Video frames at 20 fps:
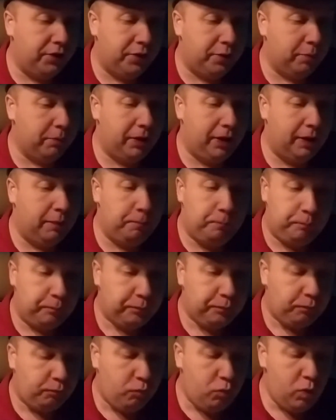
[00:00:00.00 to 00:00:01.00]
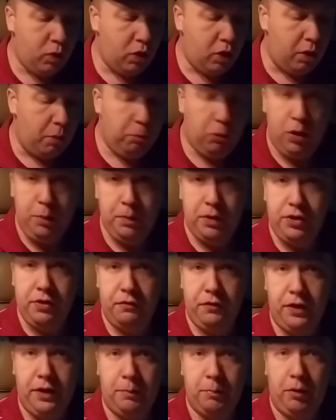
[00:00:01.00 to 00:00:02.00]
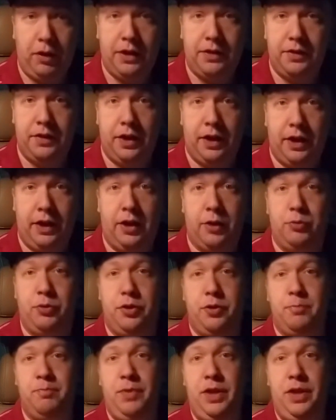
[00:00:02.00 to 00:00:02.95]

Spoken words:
to me, pretty much of any place that I go to.